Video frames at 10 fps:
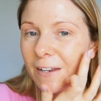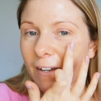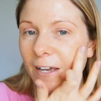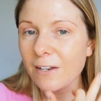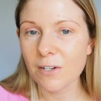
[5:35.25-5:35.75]
You
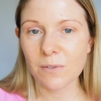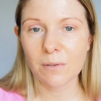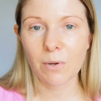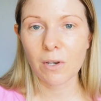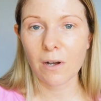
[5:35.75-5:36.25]
can use
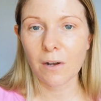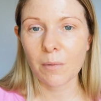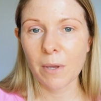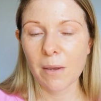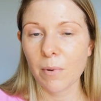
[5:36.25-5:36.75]
them on younger
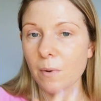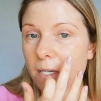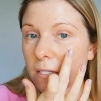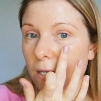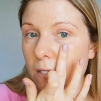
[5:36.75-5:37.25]
people. I
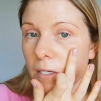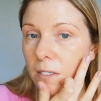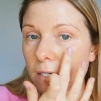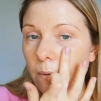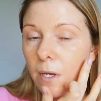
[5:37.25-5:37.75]
certainly
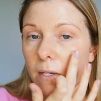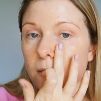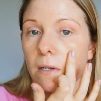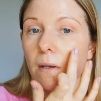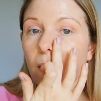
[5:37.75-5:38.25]
do. I
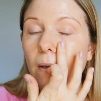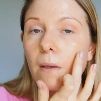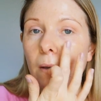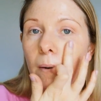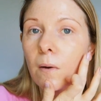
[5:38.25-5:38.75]
use it
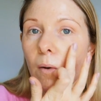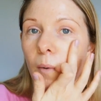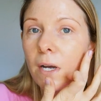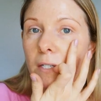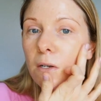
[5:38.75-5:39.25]
on
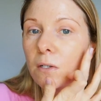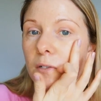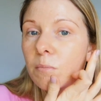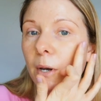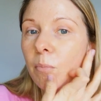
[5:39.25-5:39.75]
quite a lot
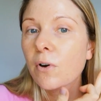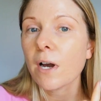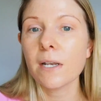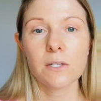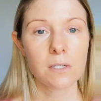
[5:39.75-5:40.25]
of my
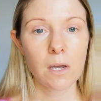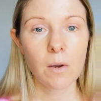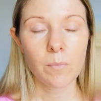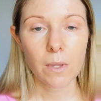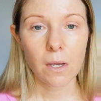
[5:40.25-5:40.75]
brides.
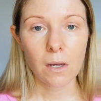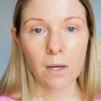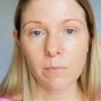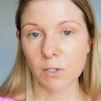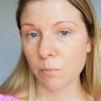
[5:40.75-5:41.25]
So
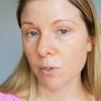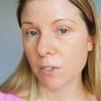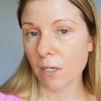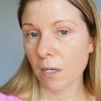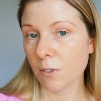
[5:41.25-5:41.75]
I'm just
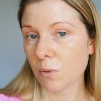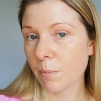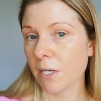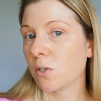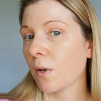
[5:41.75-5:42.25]
putting a little
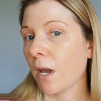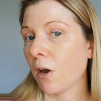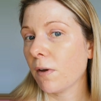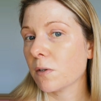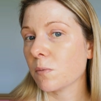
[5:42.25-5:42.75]
bit on
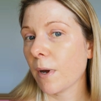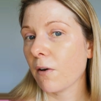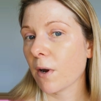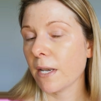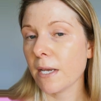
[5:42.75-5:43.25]
areas where
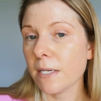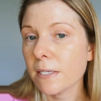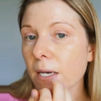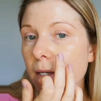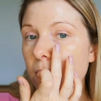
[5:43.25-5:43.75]
I need
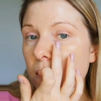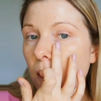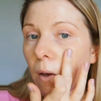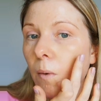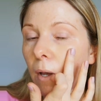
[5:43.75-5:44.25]
it.
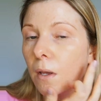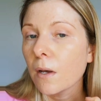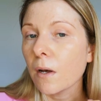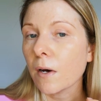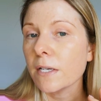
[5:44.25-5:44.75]
So
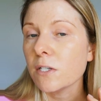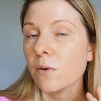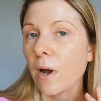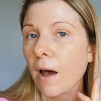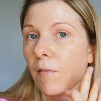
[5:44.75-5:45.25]
I
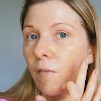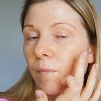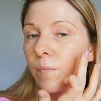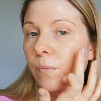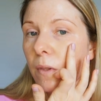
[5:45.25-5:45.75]
do have
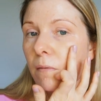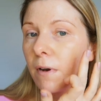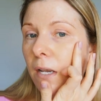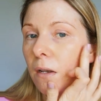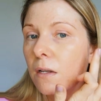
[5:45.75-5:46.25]

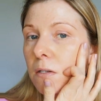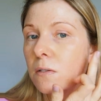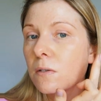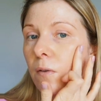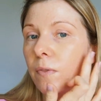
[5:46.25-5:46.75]

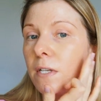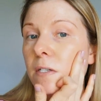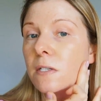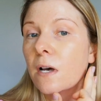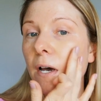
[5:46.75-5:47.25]
redness on this
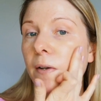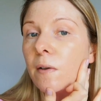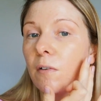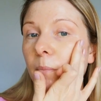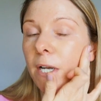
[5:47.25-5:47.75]
side
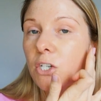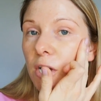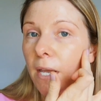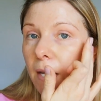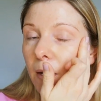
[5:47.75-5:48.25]
of my
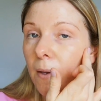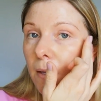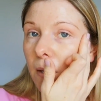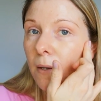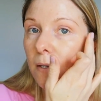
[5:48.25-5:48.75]
cheek.
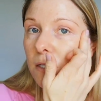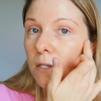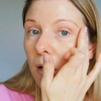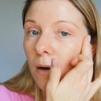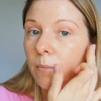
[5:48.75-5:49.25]

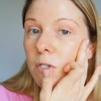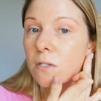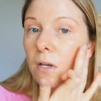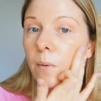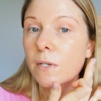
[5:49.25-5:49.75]
So I'm
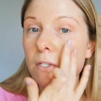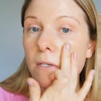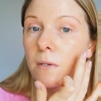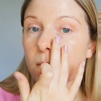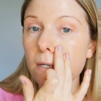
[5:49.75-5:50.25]
just going to
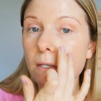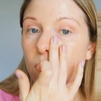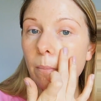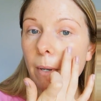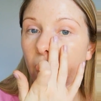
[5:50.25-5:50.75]
use a
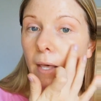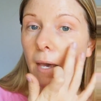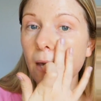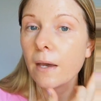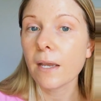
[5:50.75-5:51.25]
little bit
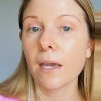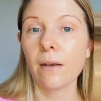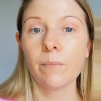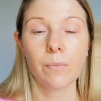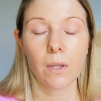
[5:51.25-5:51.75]
there.
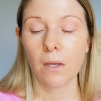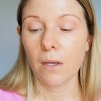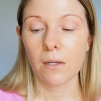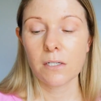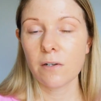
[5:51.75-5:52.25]
Again,
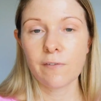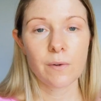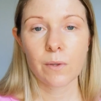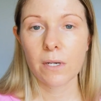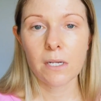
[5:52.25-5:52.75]
I don't
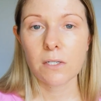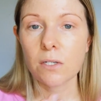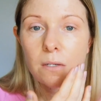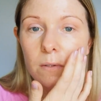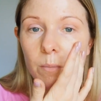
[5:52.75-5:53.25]
feel the need
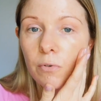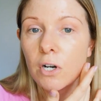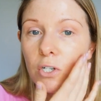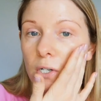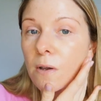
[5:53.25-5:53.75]
to use a
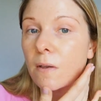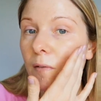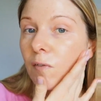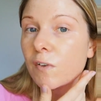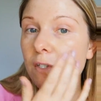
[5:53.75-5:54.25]
brush
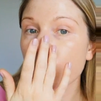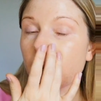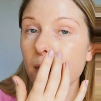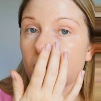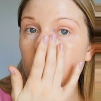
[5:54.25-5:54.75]
for
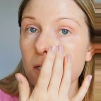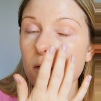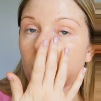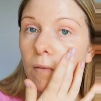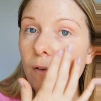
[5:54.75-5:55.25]
doing this,
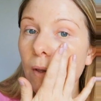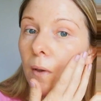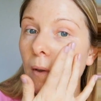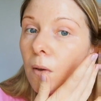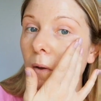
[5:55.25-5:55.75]
just sort of
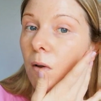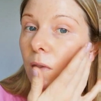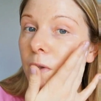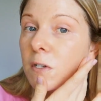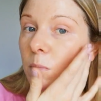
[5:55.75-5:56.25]

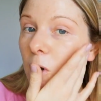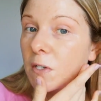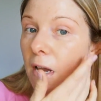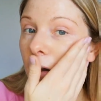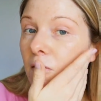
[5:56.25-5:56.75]
on the
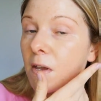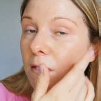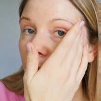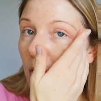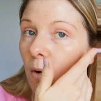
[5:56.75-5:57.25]
spot
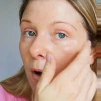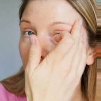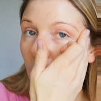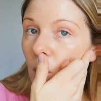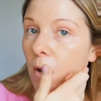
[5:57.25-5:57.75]
areas. I'm not
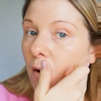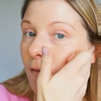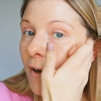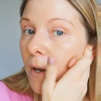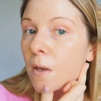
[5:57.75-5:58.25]
going all
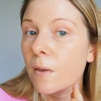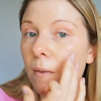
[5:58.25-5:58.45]
over.